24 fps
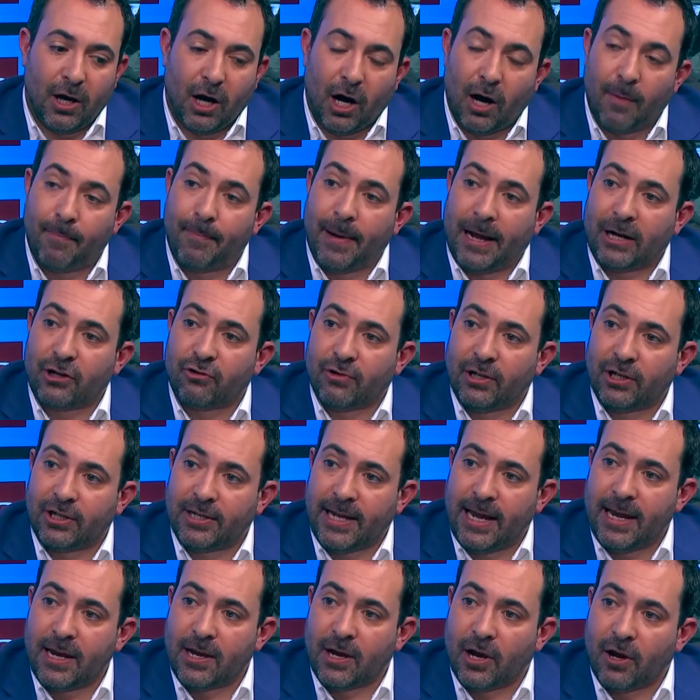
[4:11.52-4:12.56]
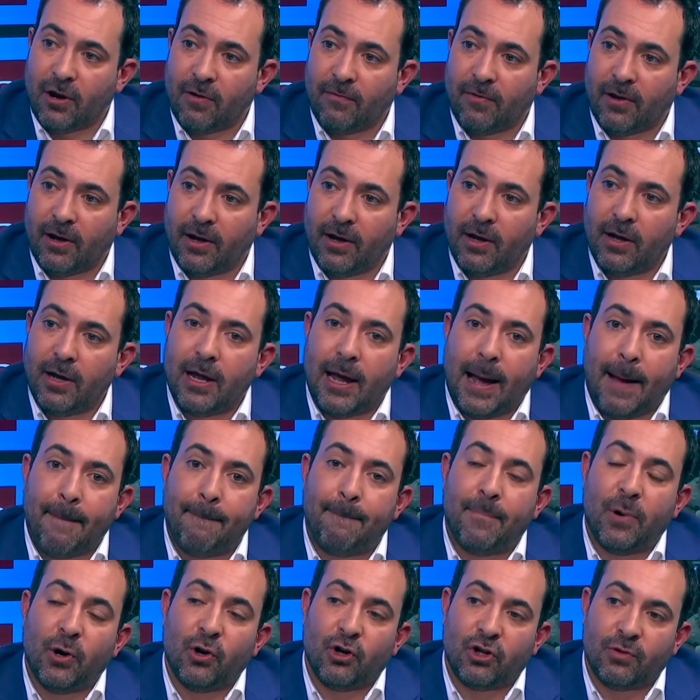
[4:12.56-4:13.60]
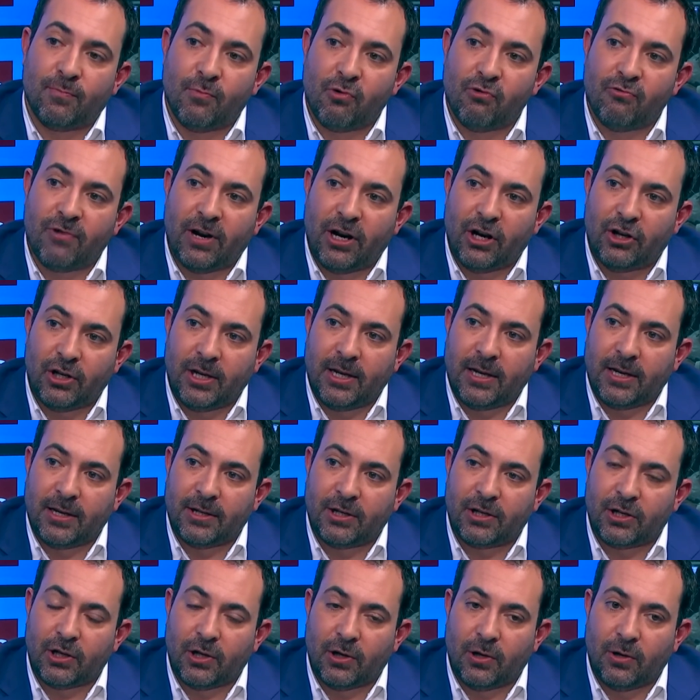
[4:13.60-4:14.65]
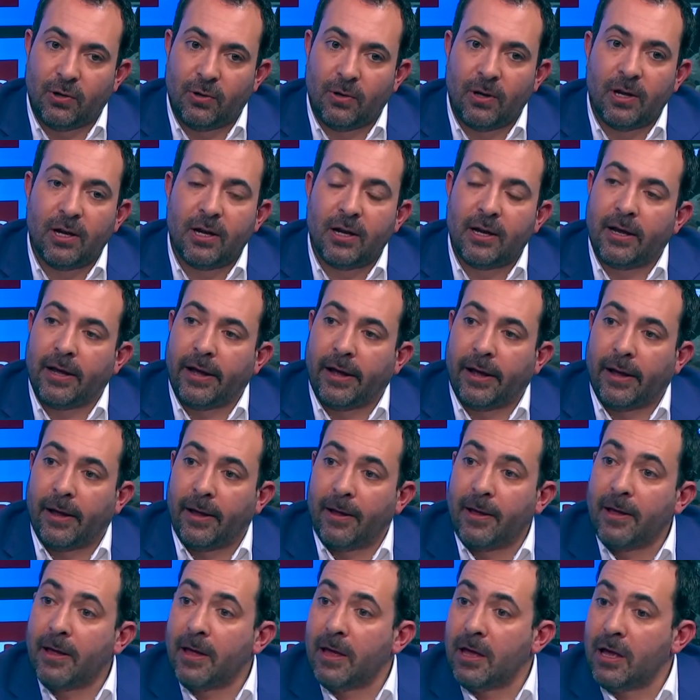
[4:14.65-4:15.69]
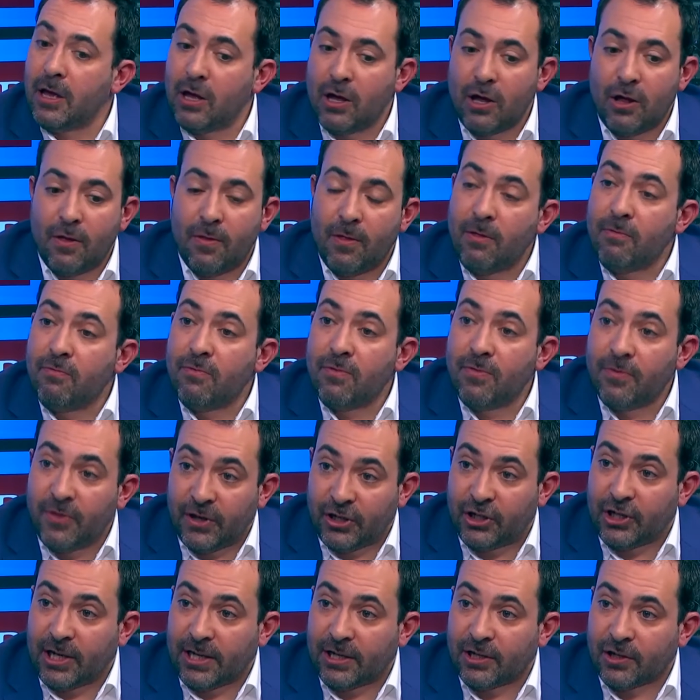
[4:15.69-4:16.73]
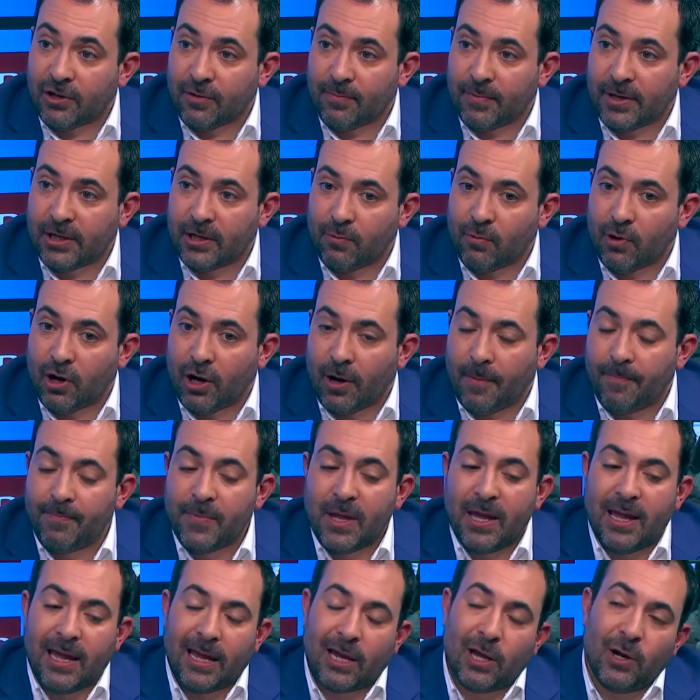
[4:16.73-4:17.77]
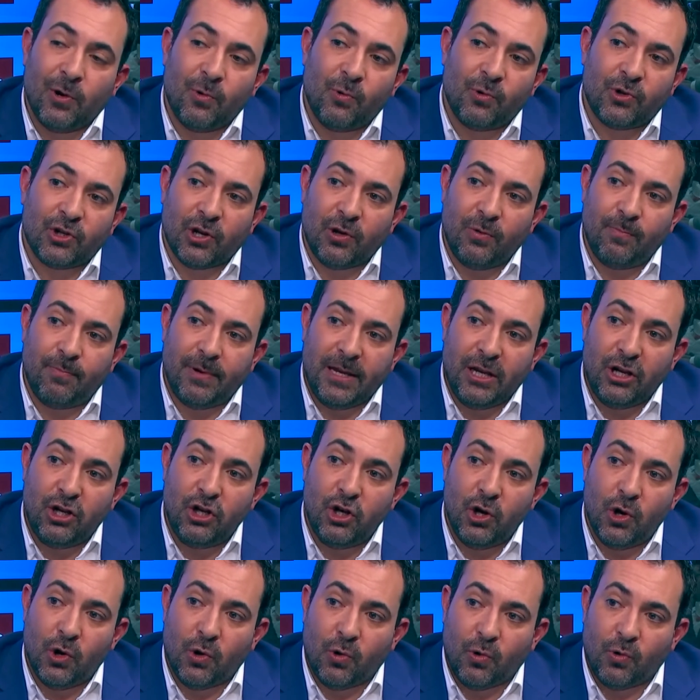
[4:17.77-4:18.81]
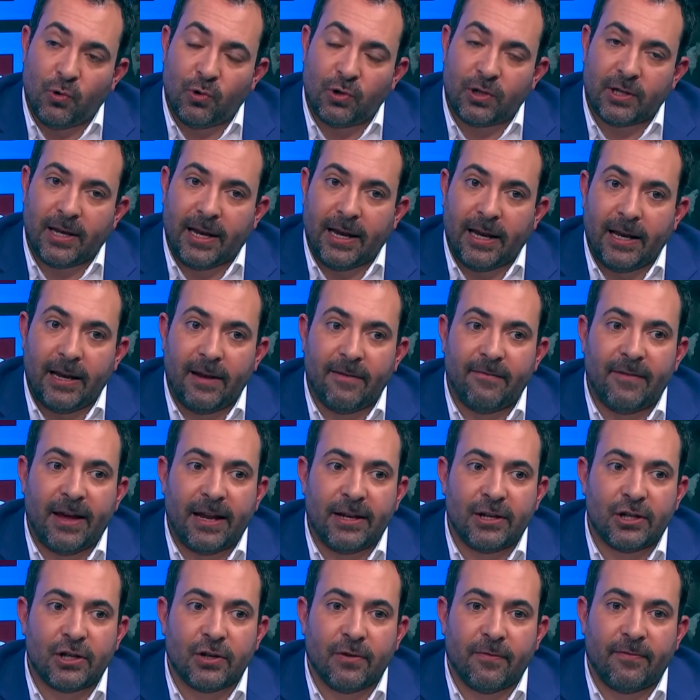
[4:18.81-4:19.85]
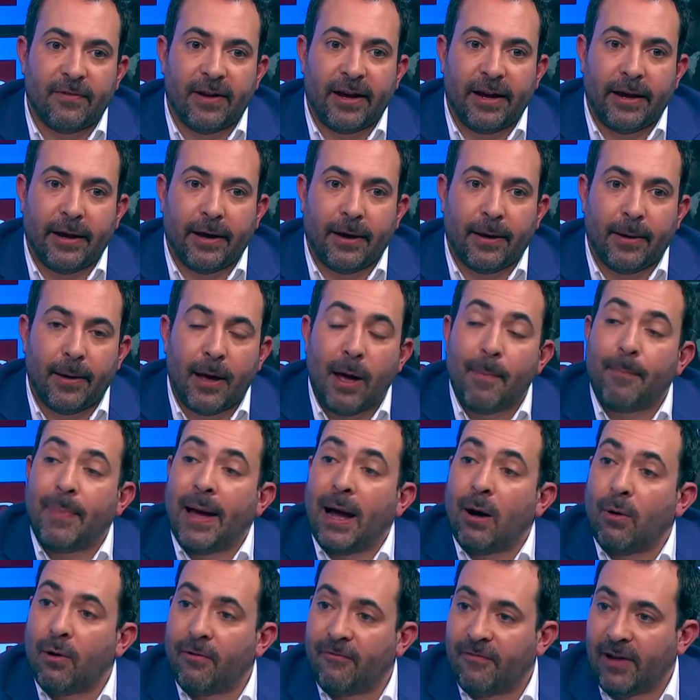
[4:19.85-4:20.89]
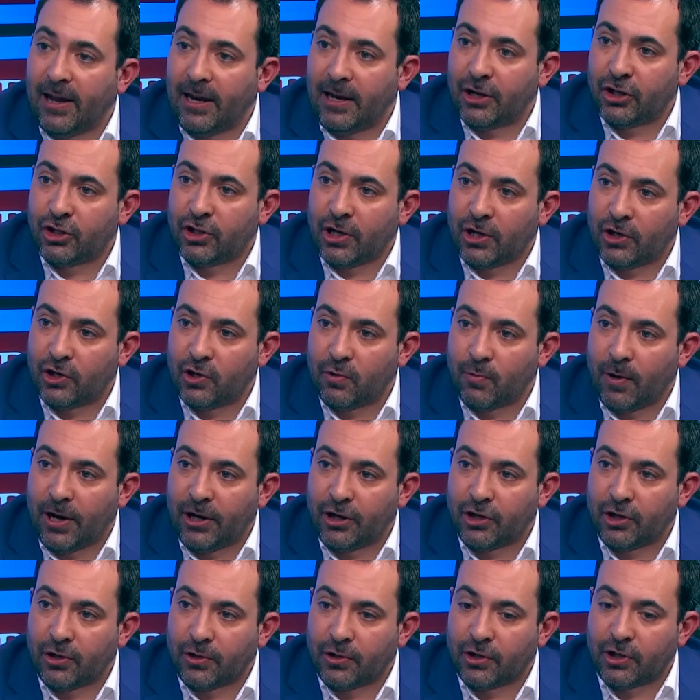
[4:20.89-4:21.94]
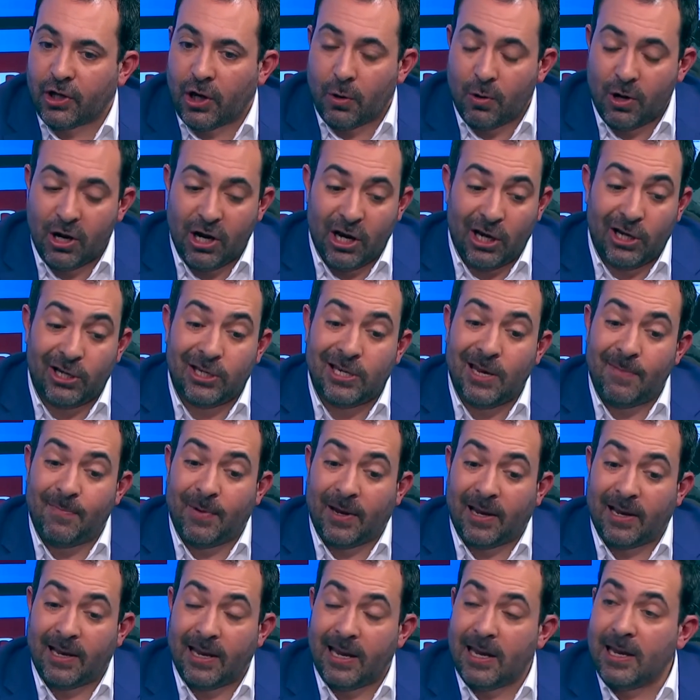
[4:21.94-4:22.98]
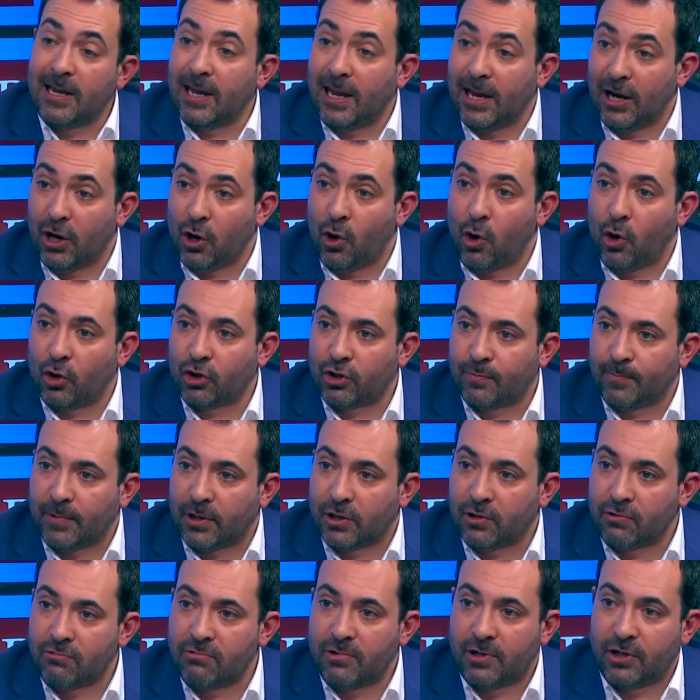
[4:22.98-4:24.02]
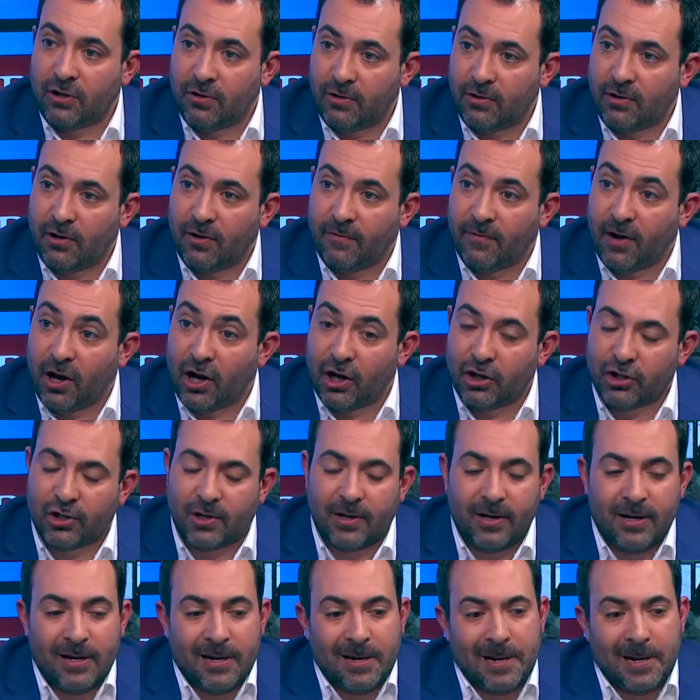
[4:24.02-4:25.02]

our batteries take over and push more energy into the system, as it were. It can also be used in the event of a power failure situation. So typically in a hospital, as you've asked,